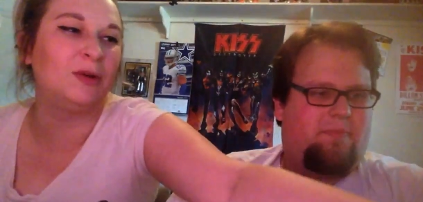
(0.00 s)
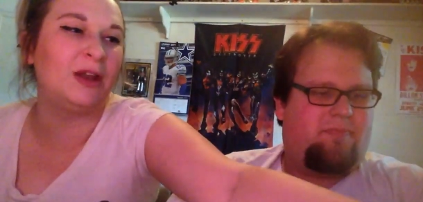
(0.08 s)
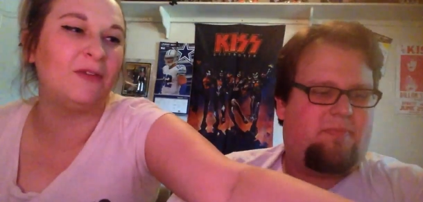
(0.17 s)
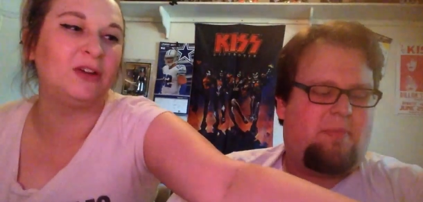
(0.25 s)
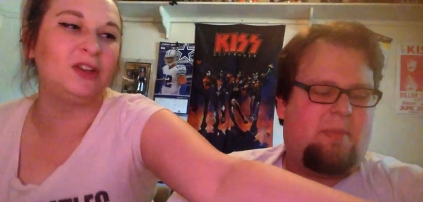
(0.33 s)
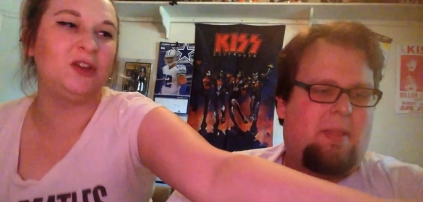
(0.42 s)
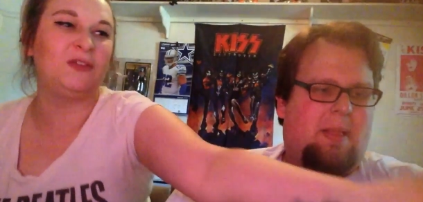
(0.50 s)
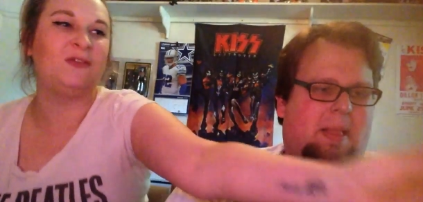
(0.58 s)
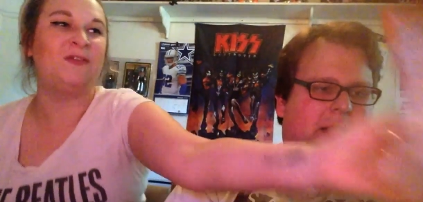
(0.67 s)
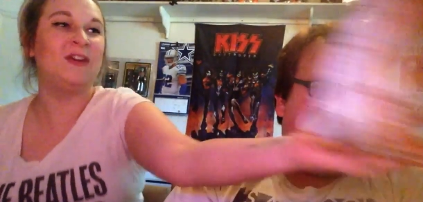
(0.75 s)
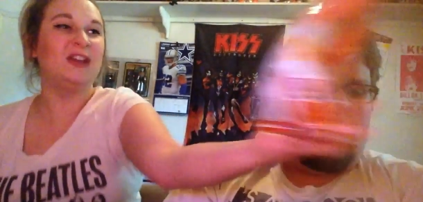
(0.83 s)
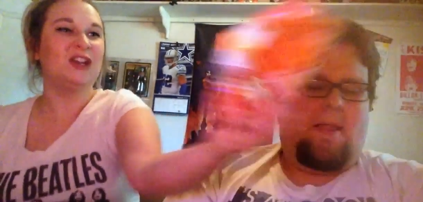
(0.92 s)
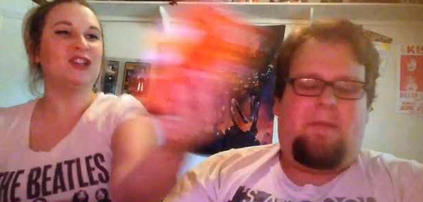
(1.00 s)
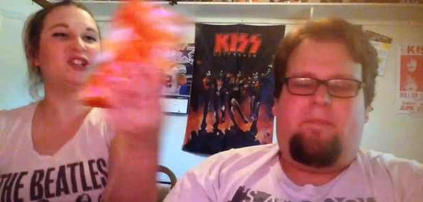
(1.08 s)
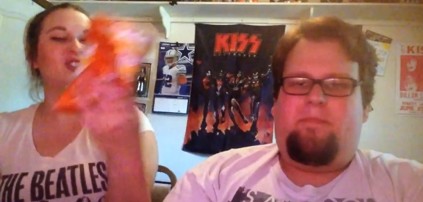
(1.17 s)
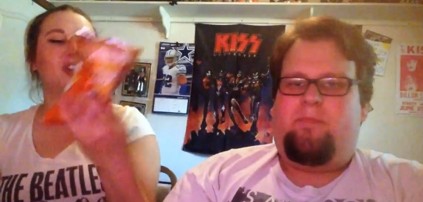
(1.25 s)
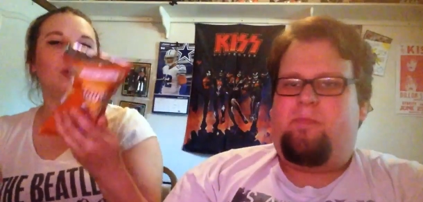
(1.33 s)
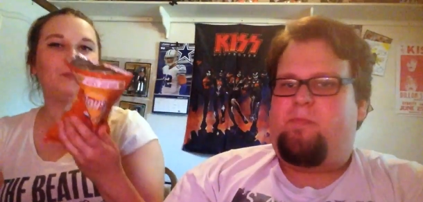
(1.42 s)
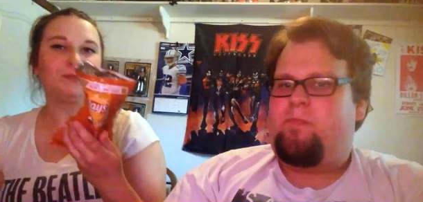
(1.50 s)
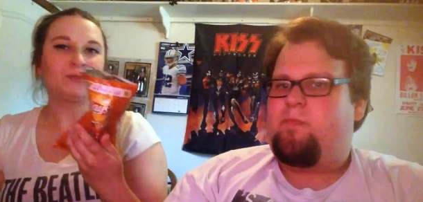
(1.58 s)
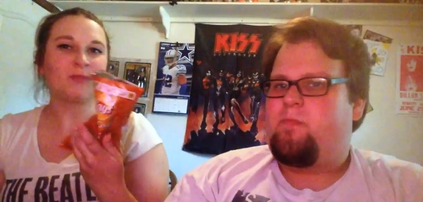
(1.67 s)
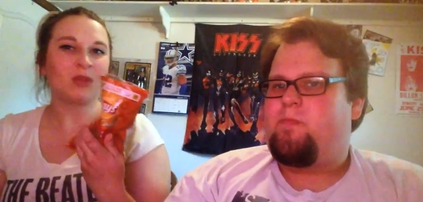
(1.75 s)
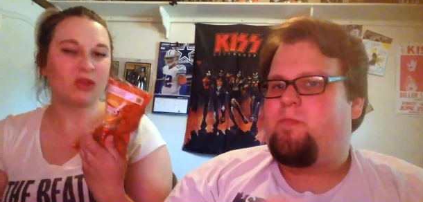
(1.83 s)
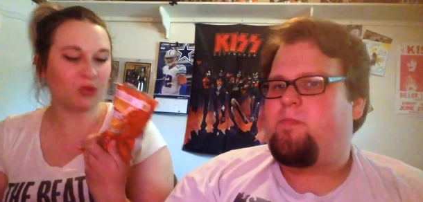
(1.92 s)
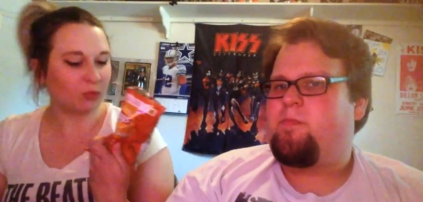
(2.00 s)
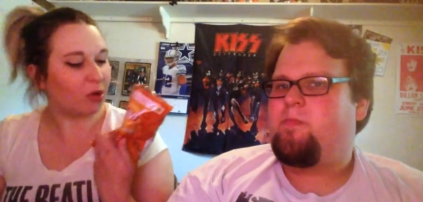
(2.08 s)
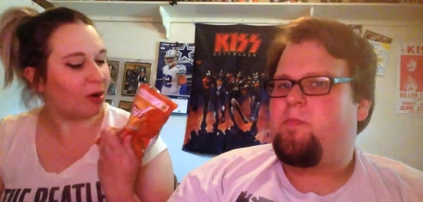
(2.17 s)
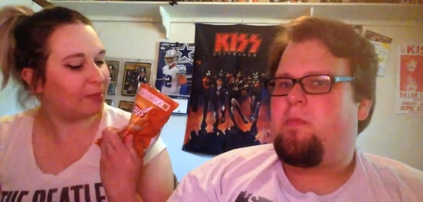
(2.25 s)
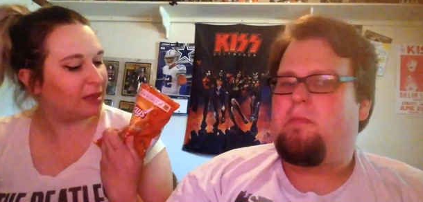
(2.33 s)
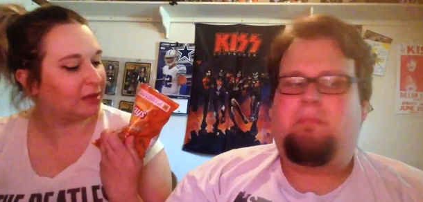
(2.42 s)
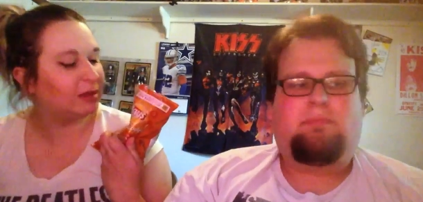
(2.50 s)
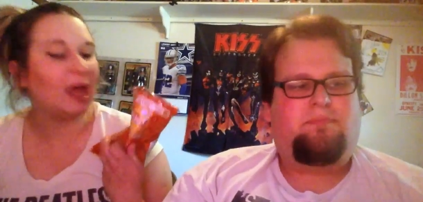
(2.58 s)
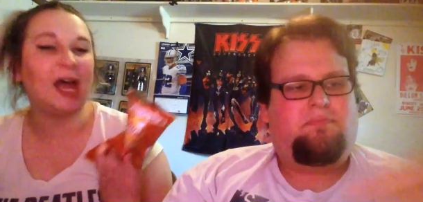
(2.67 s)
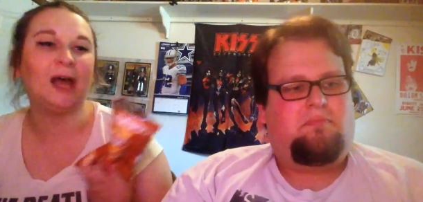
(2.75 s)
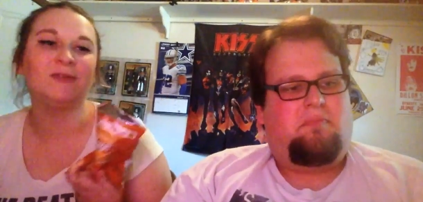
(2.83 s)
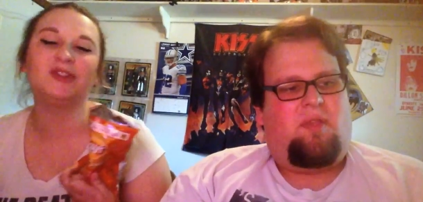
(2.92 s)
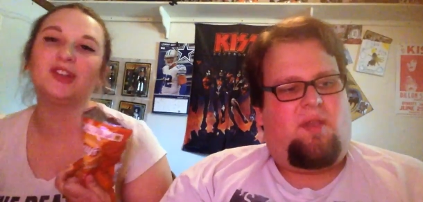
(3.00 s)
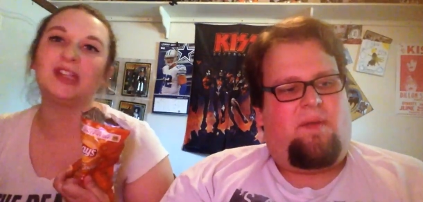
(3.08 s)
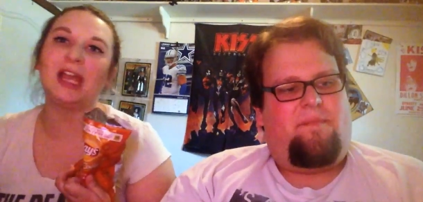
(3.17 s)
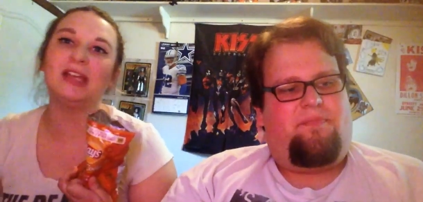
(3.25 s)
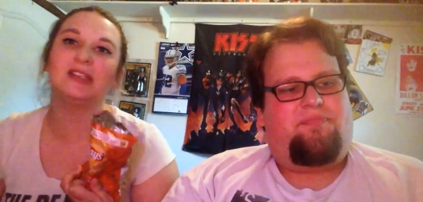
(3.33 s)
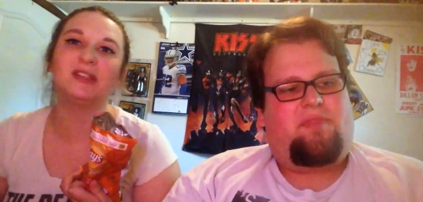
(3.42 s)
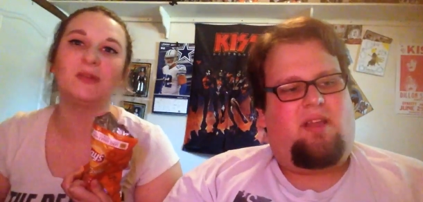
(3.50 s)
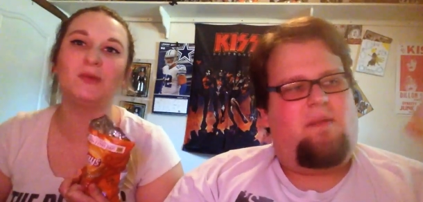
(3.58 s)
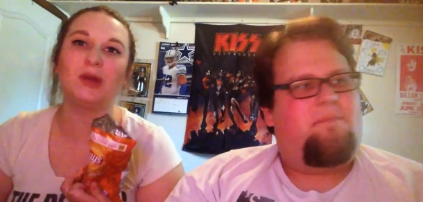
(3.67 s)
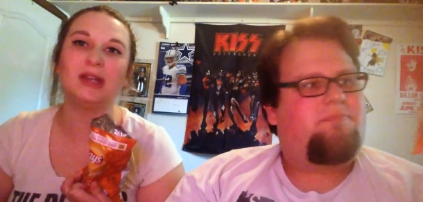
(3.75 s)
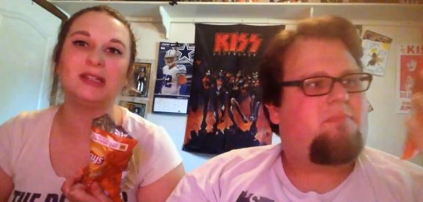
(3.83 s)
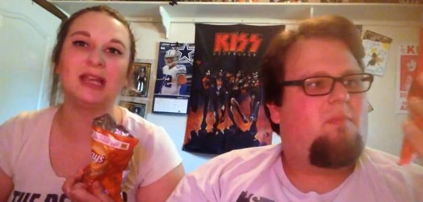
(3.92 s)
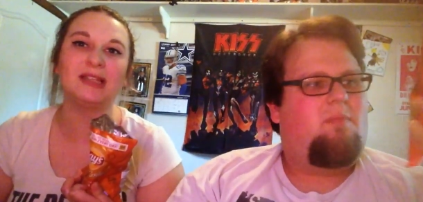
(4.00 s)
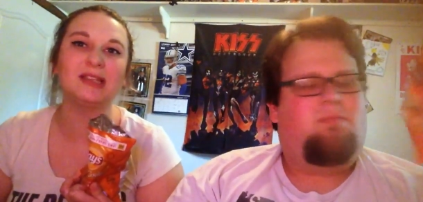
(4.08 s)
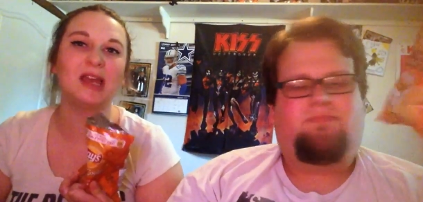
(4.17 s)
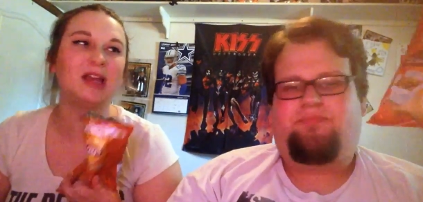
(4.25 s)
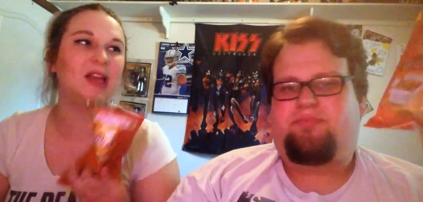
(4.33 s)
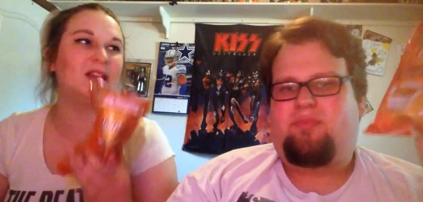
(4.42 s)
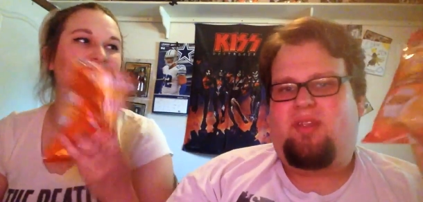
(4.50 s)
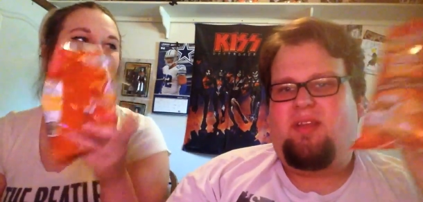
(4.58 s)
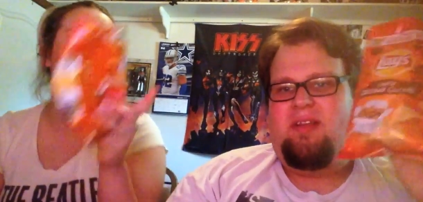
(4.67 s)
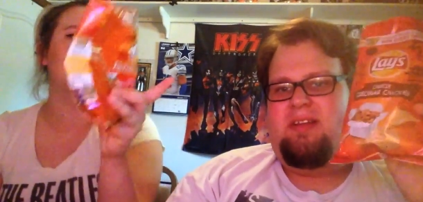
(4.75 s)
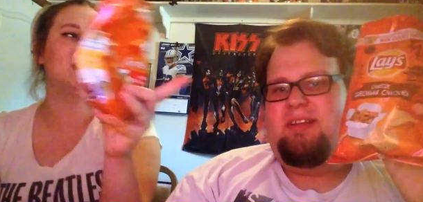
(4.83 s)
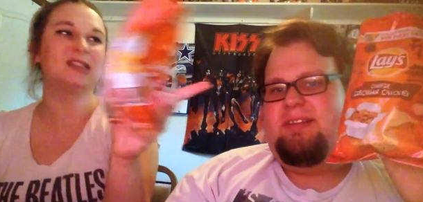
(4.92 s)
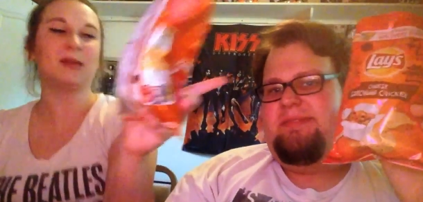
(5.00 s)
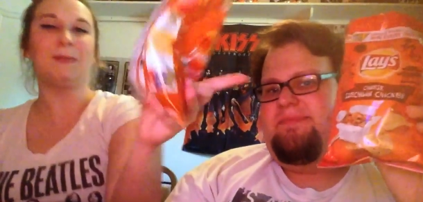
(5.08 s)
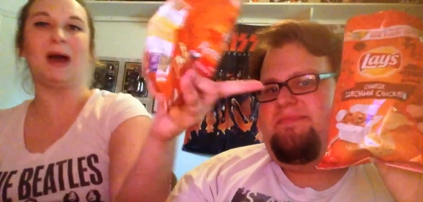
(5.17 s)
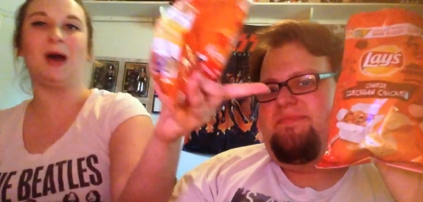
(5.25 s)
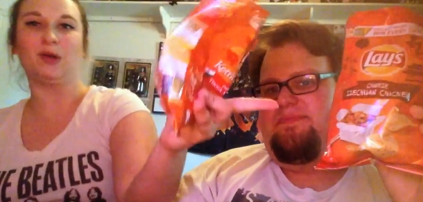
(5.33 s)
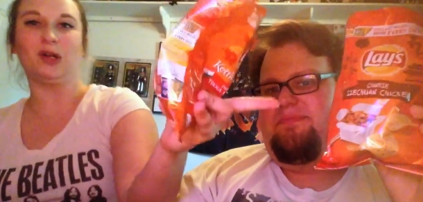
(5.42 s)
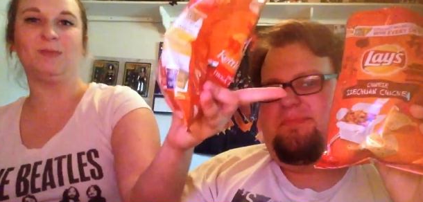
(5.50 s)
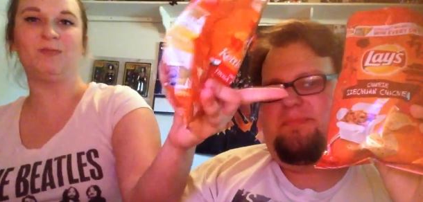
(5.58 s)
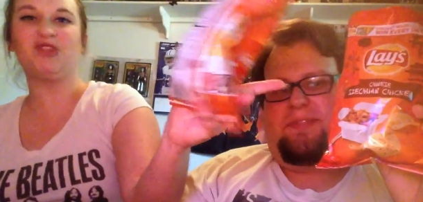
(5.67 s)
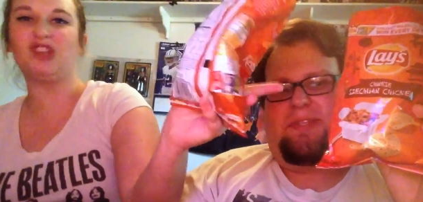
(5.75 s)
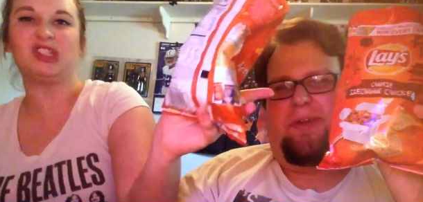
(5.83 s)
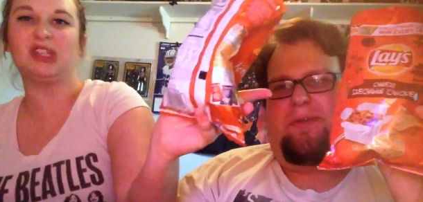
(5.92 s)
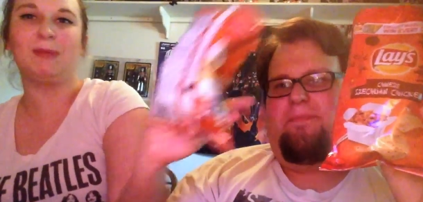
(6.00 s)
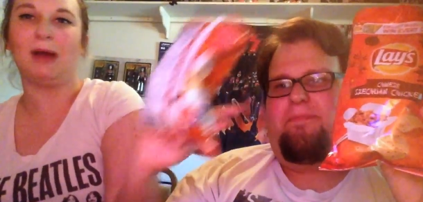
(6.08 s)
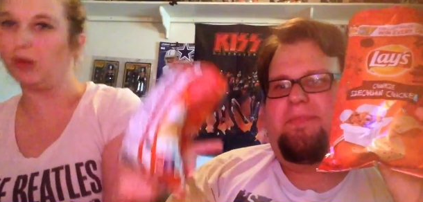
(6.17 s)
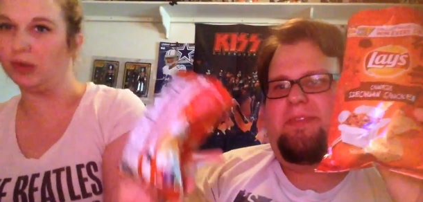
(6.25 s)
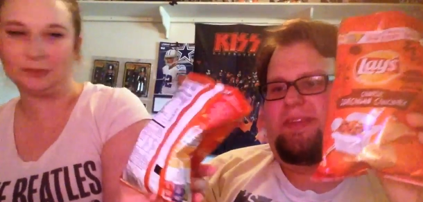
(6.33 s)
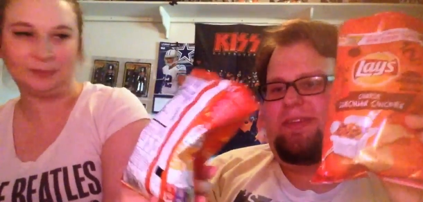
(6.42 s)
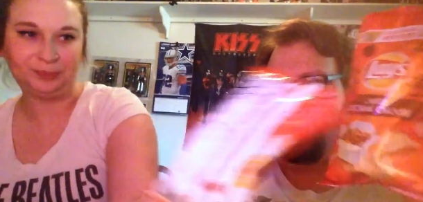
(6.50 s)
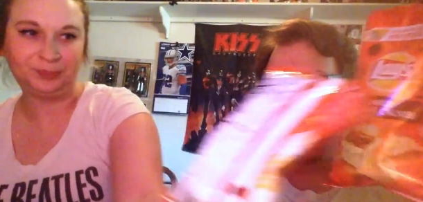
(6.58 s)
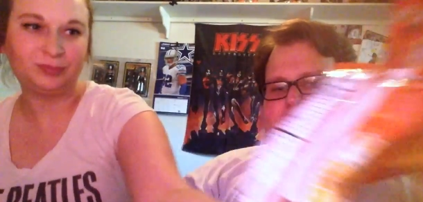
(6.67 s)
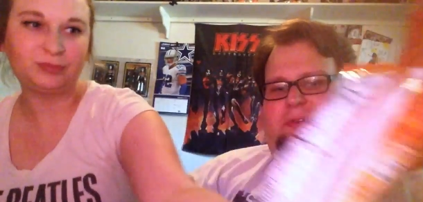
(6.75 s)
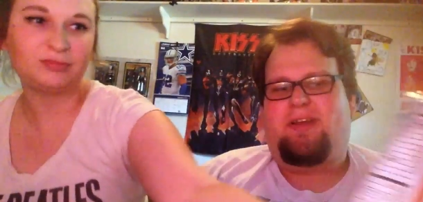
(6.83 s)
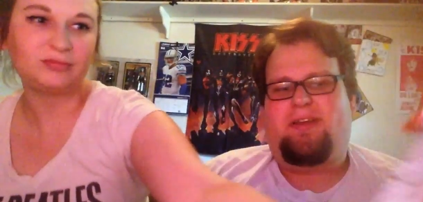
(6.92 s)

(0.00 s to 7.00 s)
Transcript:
Speaker 1: whenever you finish the ramen, the aftertaste of what it tastes like, and then this is the powder, just so the powder. These two are